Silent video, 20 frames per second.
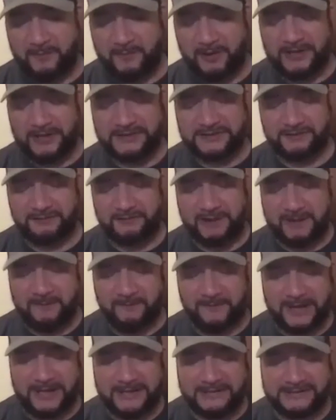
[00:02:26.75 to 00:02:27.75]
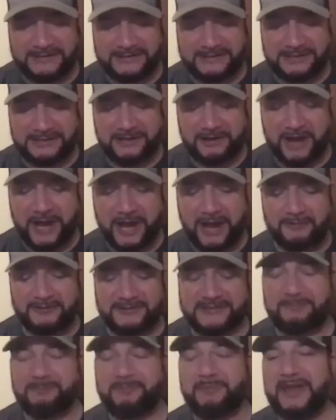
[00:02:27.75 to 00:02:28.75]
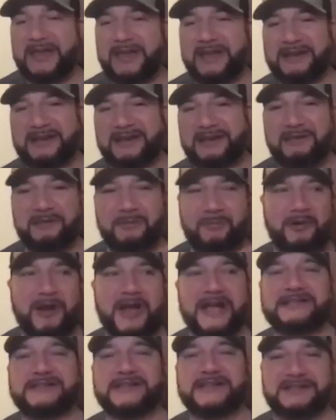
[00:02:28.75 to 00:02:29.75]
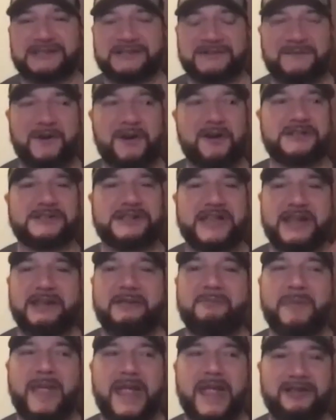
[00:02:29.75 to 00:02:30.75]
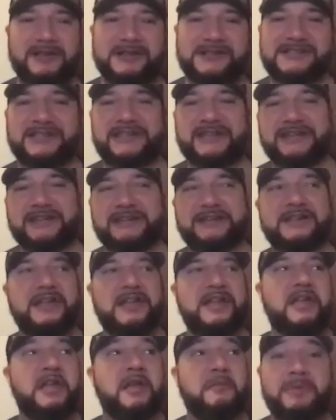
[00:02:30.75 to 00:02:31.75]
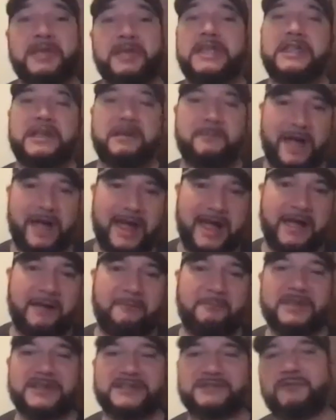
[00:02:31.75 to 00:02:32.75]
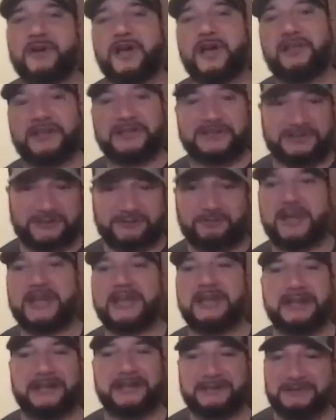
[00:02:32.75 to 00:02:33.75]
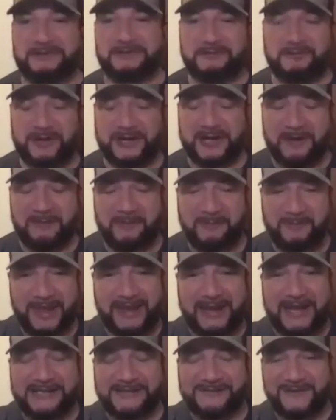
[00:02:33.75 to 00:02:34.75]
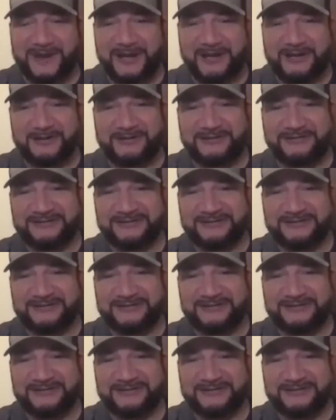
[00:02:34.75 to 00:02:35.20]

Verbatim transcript: our Instagram fans is, you know, how has it been the process as far as kind of balancing being a mom as well as training to become a badass fighter?